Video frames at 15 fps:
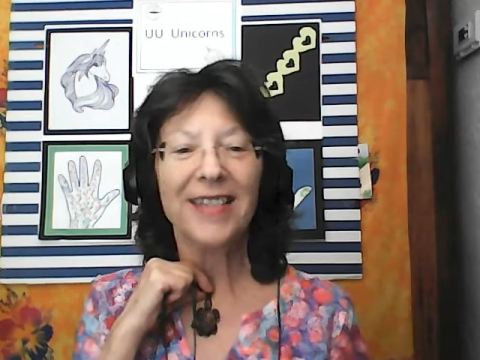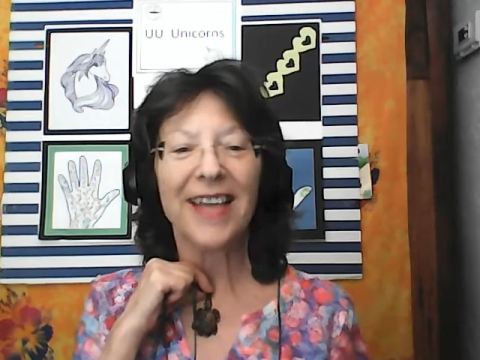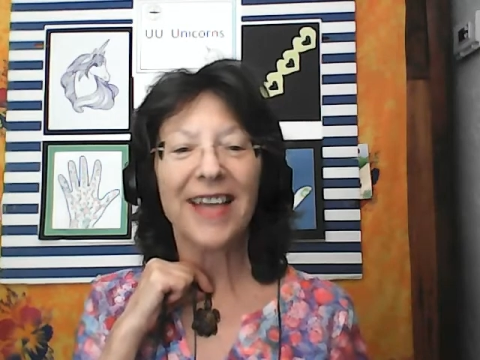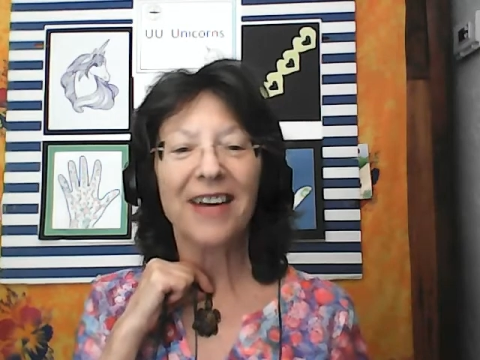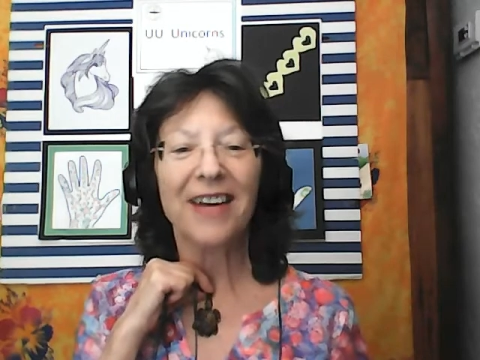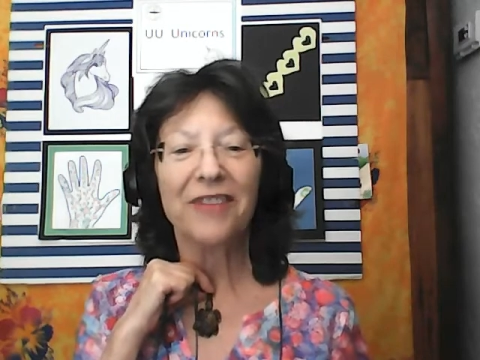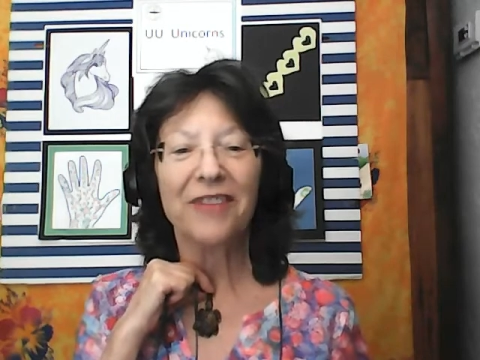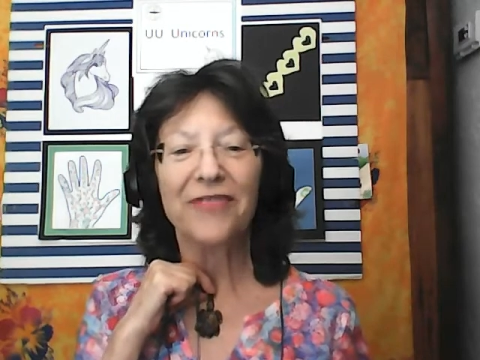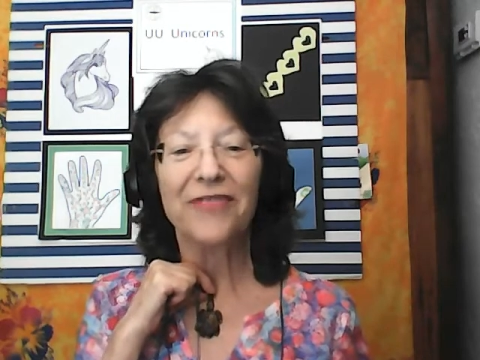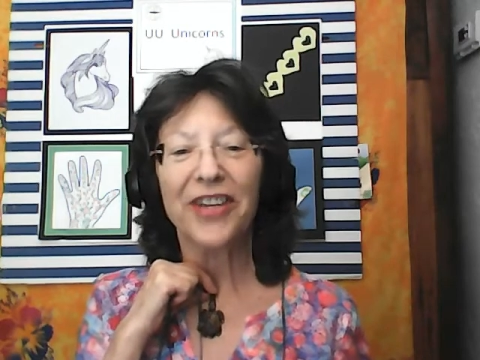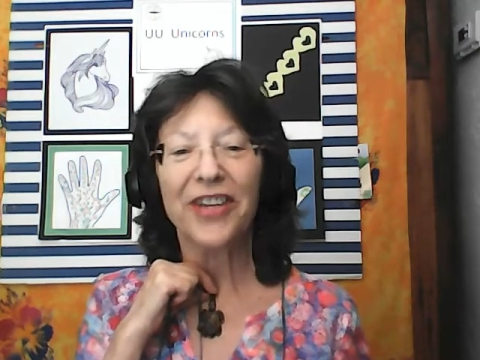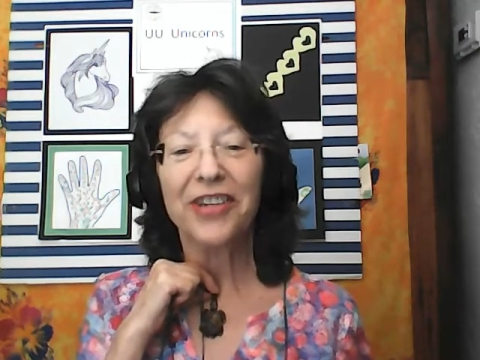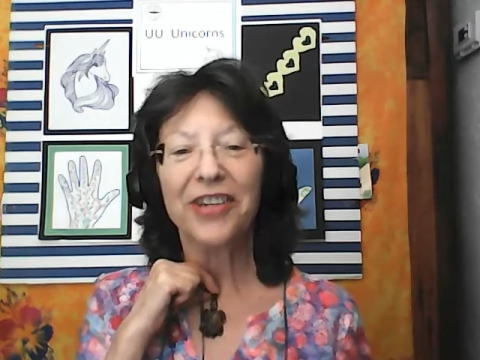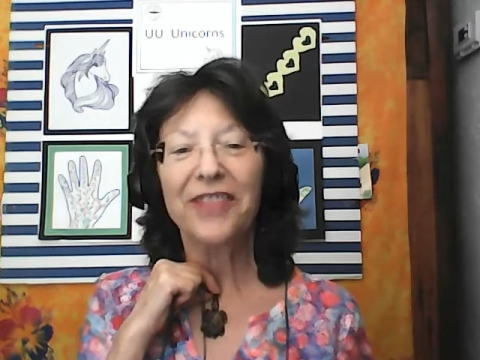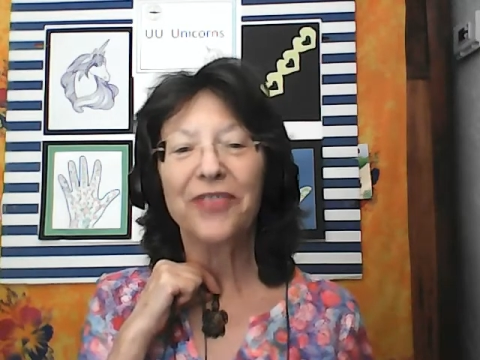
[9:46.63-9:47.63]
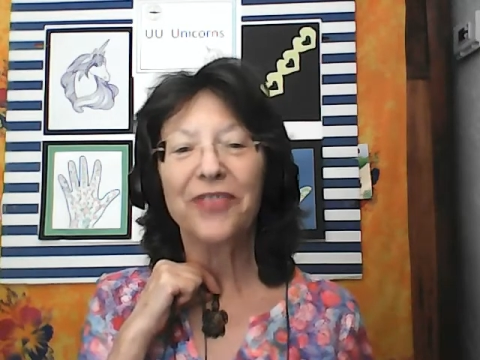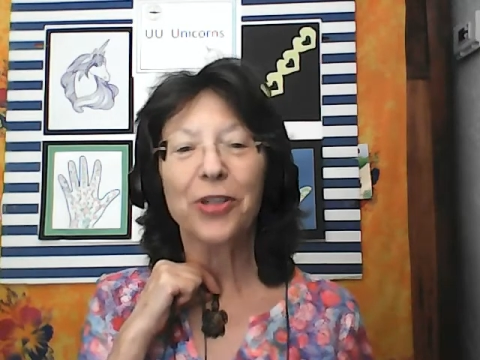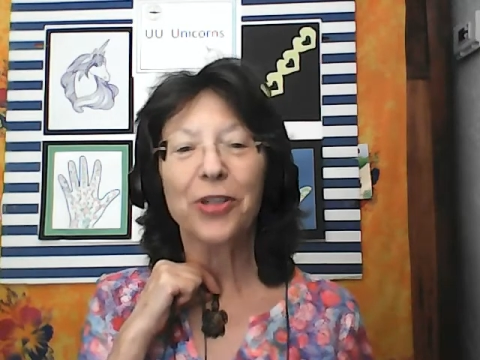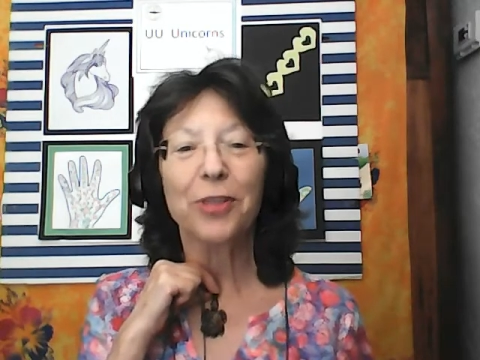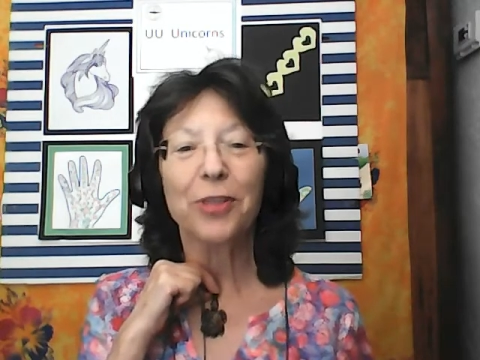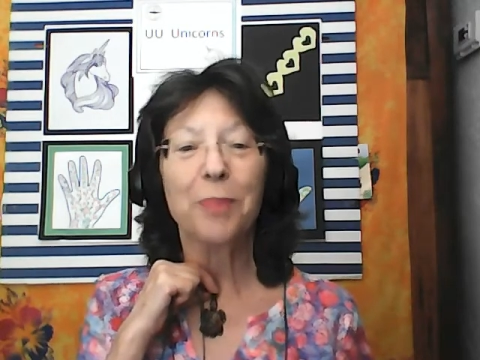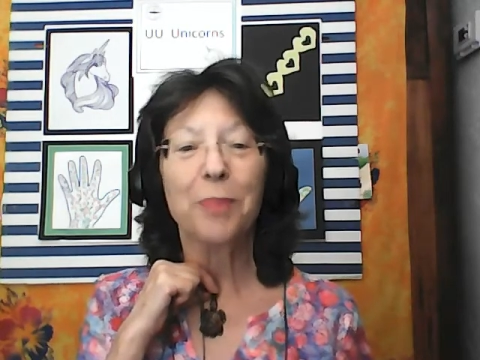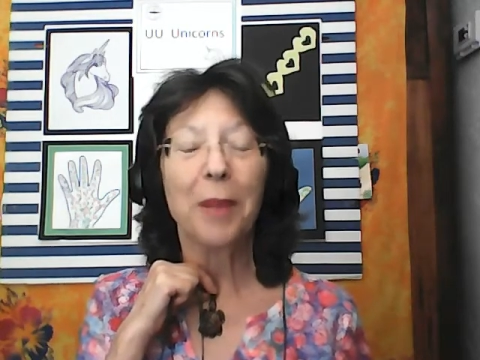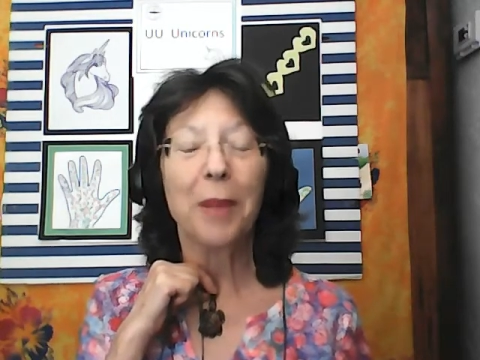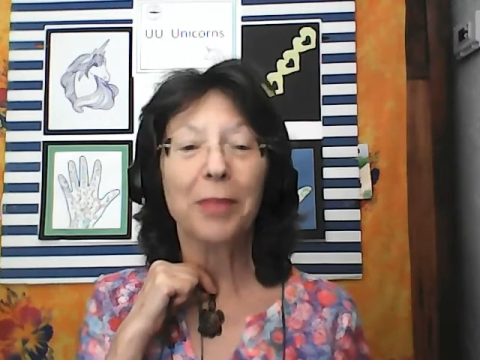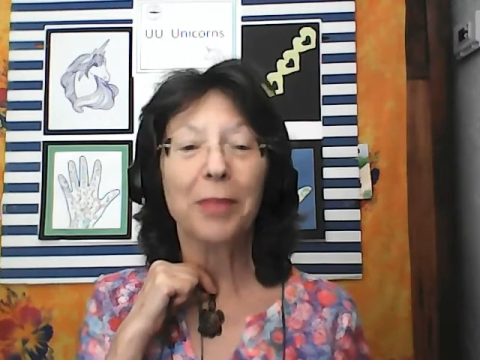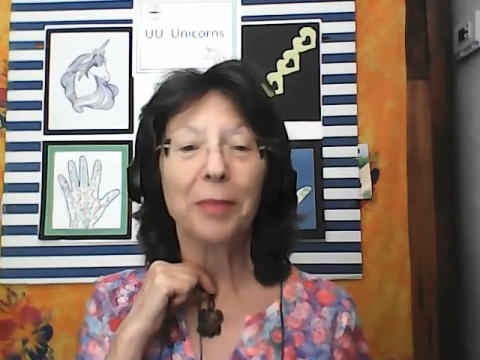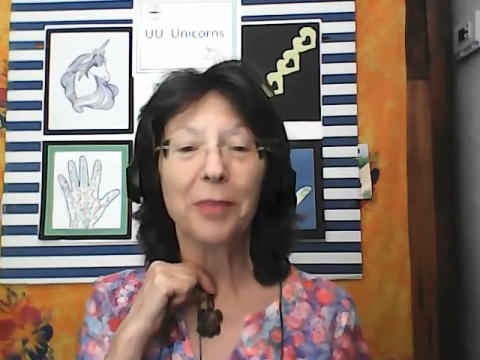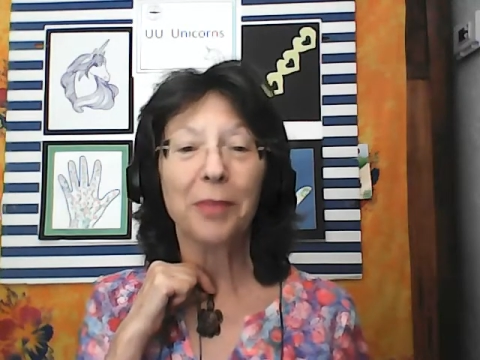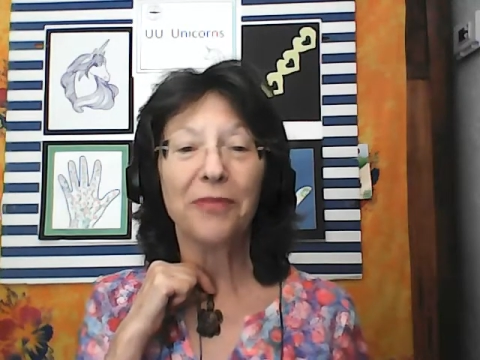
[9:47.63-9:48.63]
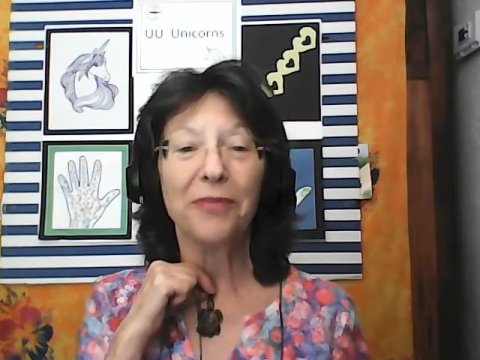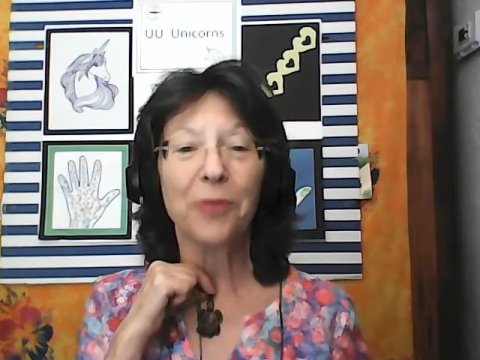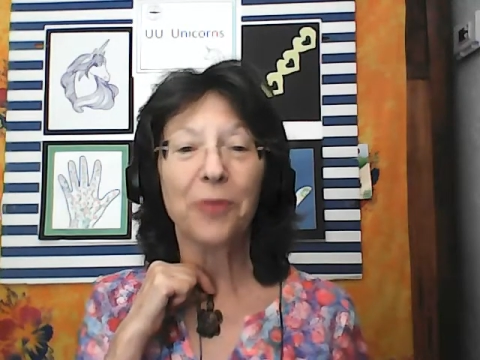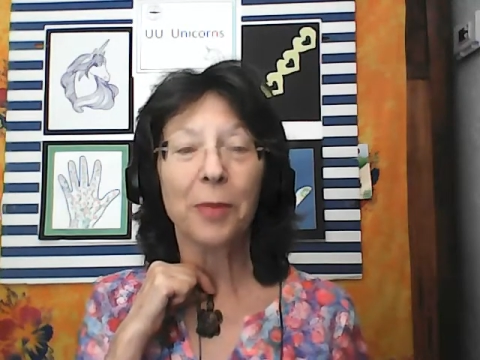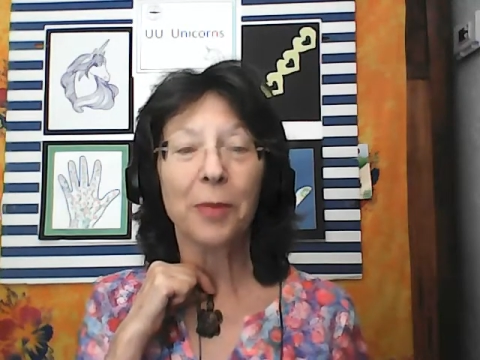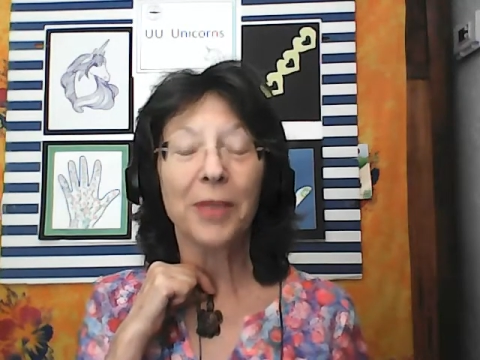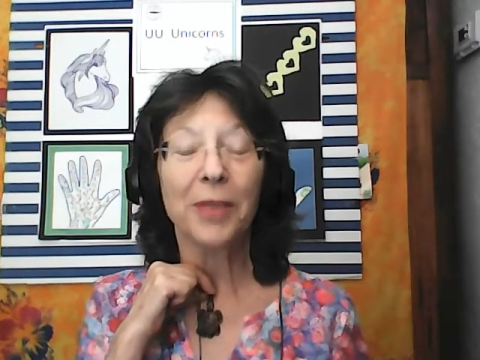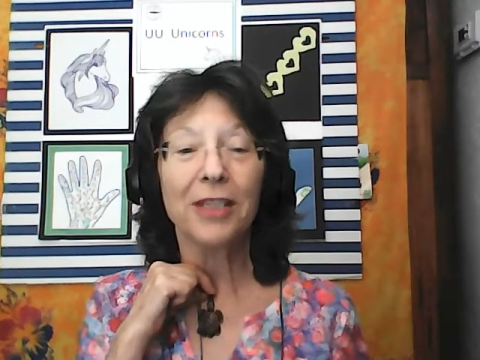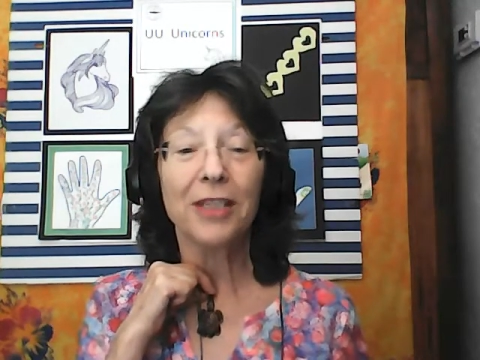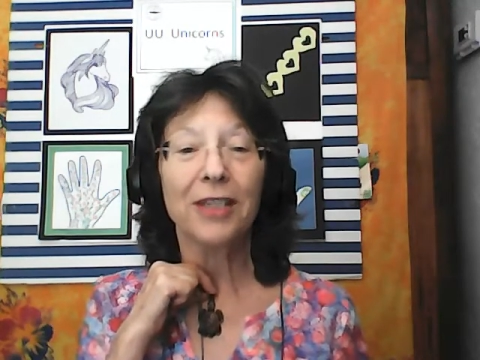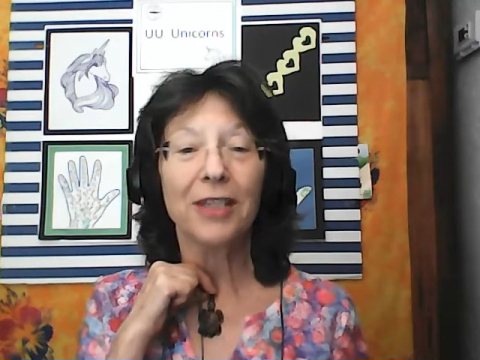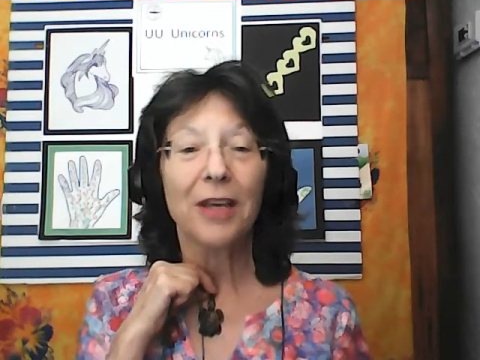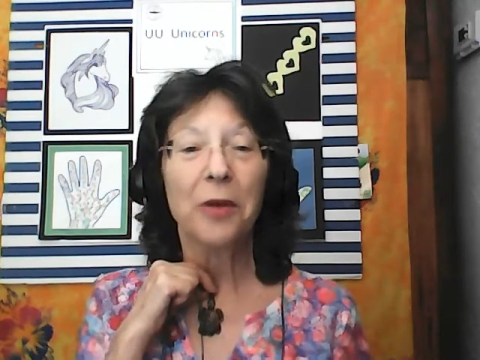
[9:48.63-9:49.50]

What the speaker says: at our very first public performance,